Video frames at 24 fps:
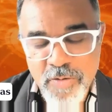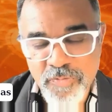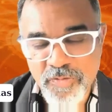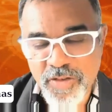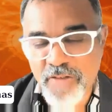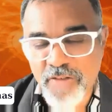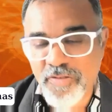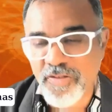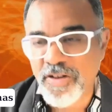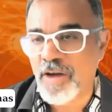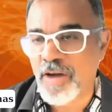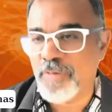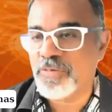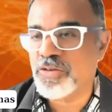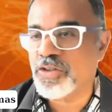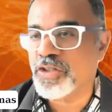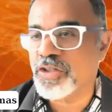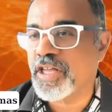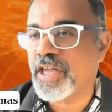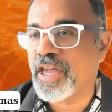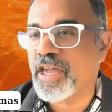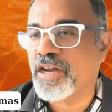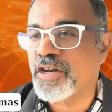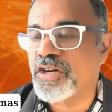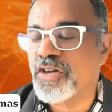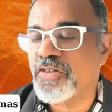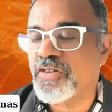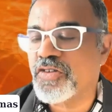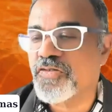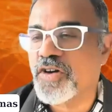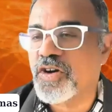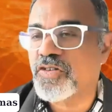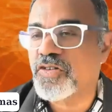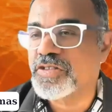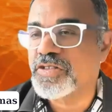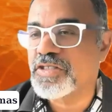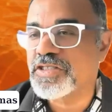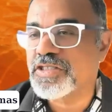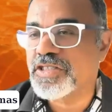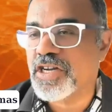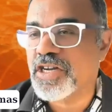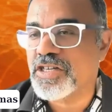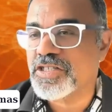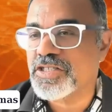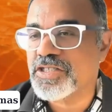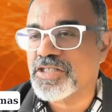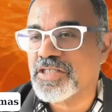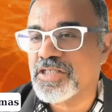We have come to the end of our
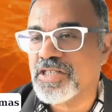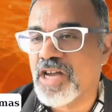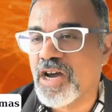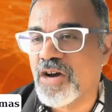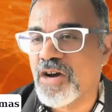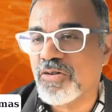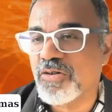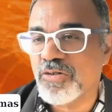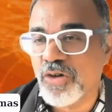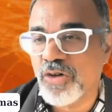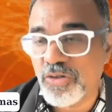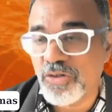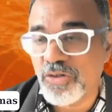discussion. I will